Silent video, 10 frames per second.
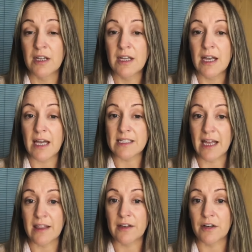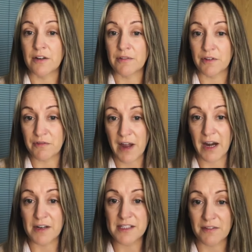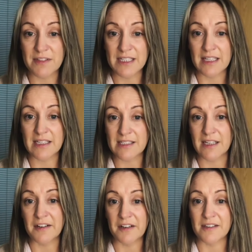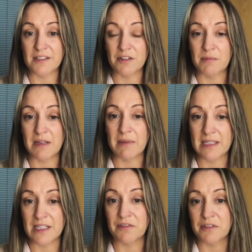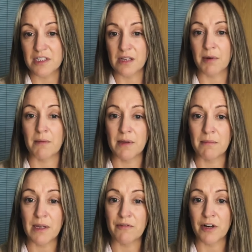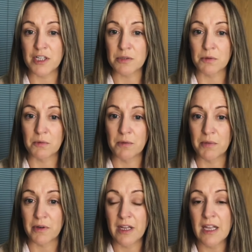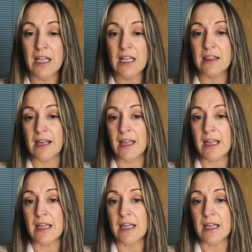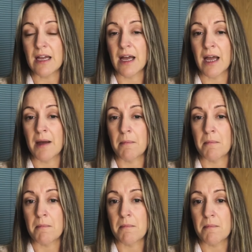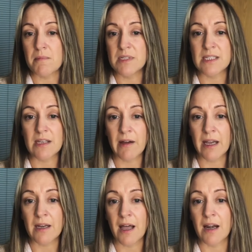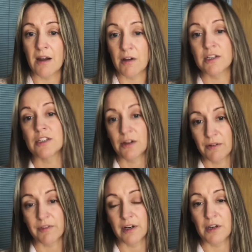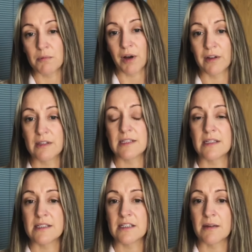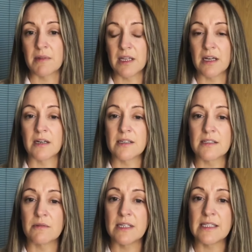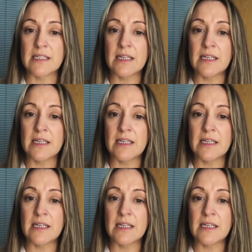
attend their fairs. Obviously this year it's going to be a bit different, it'll probably be a virtual one, but they design and launch all of their new products at this time of the year. So we see